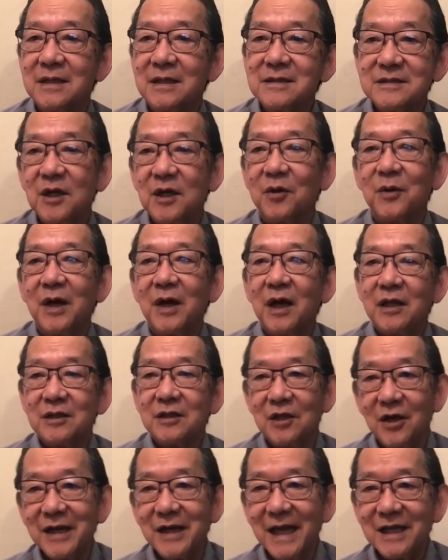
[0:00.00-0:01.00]
So
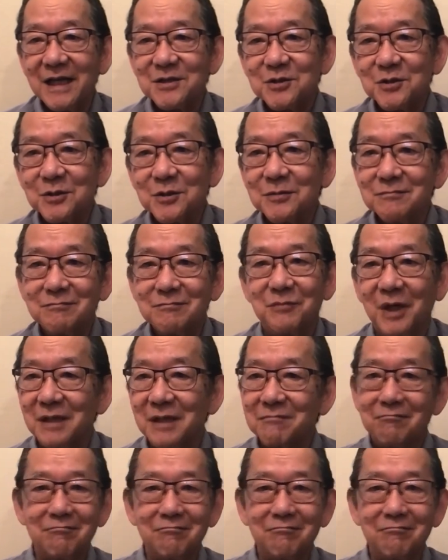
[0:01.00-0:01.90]
long answer, but